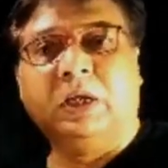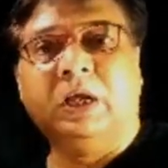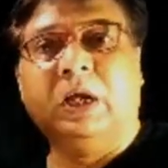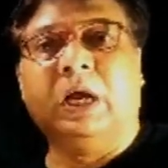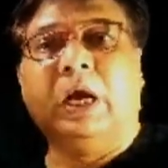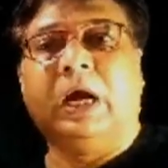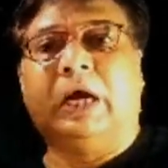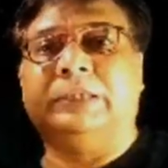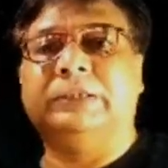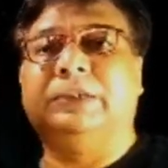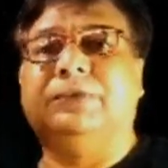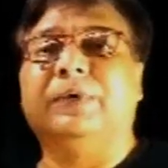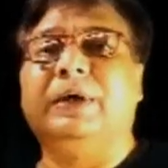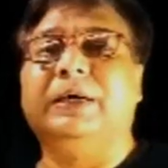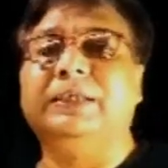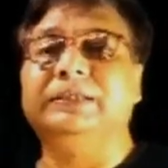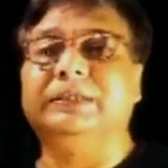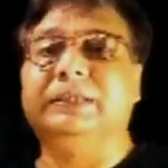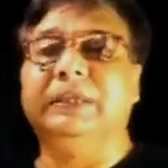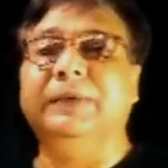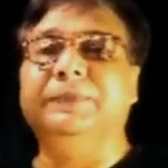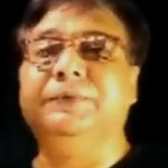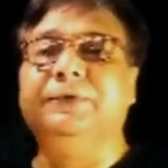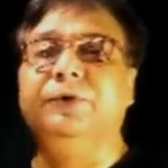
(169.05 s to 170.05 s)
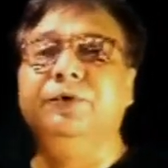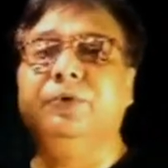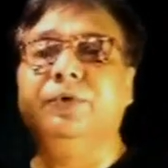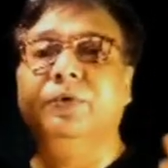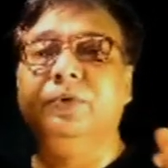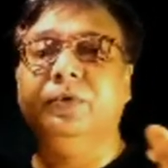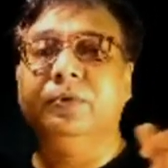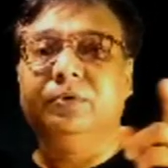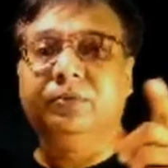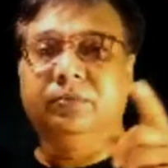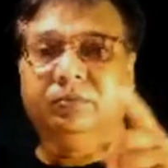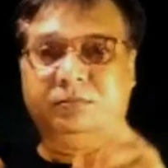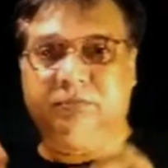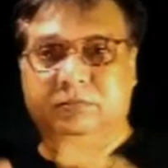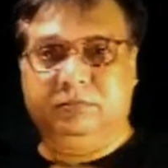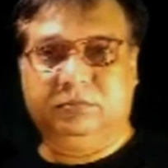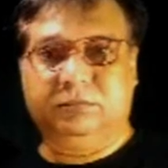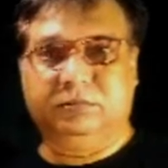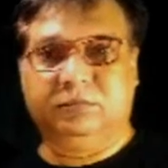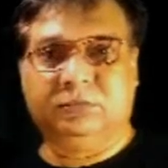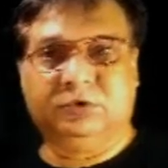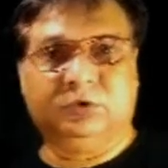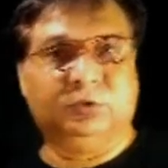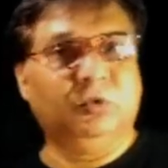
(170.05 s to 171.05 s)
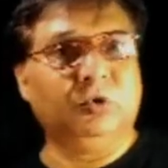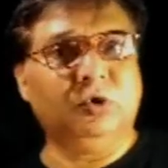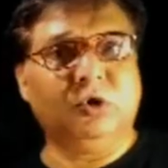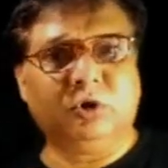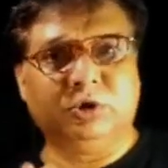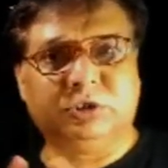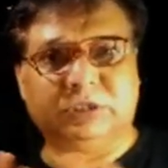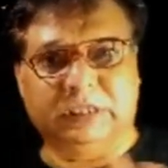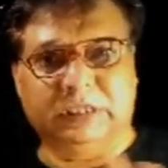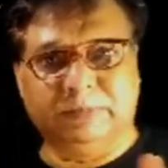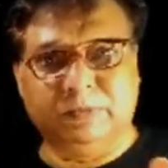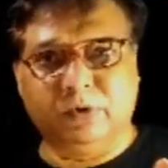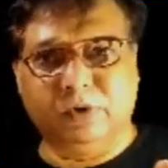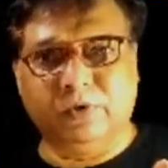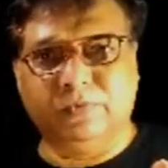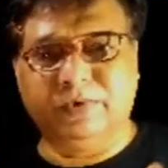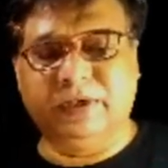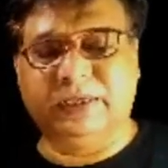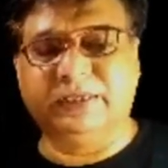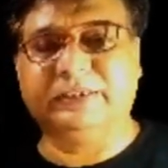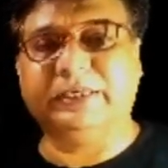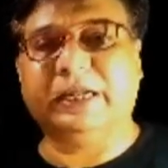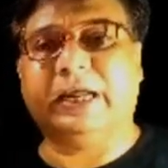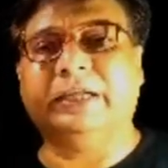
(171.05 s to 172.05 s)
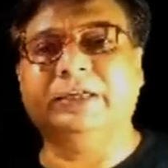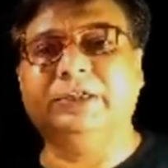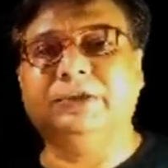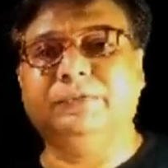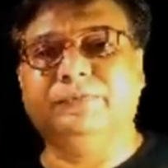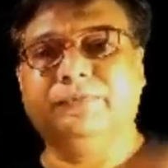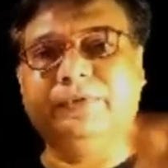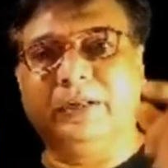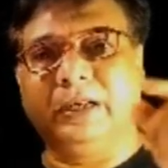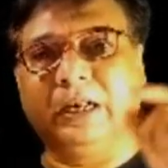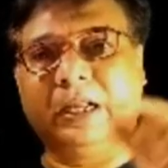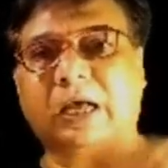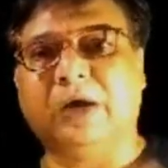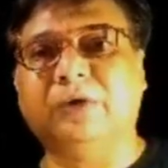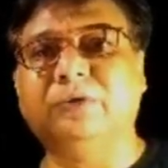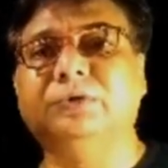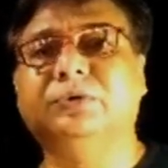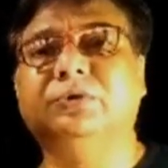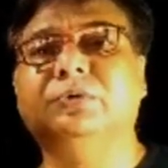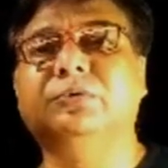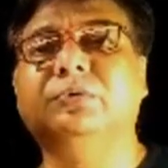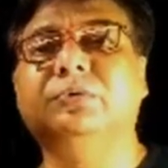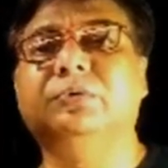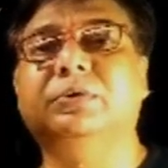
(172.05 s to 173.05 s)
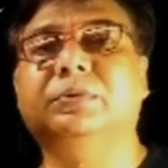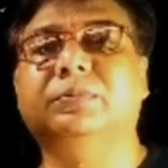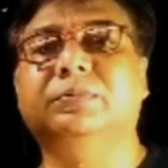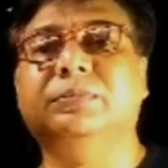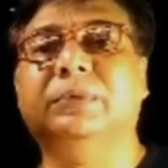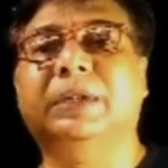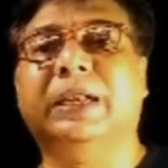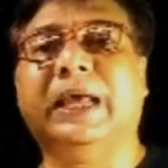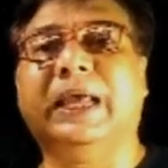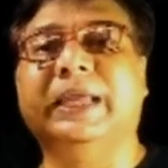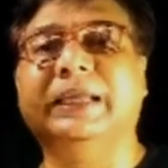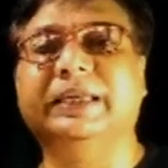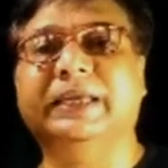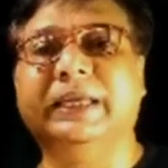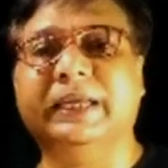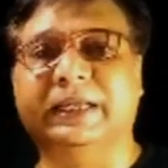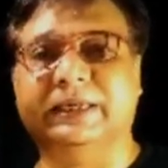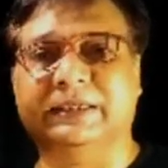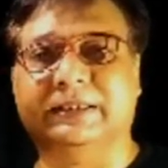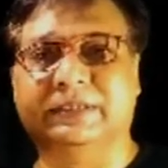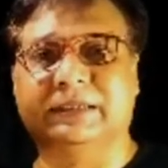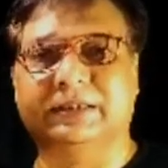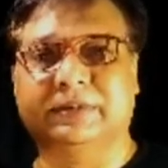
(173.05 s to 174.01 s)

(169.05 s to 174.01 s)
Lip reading: Otherwise, if you do not remove it and you allow to ligate,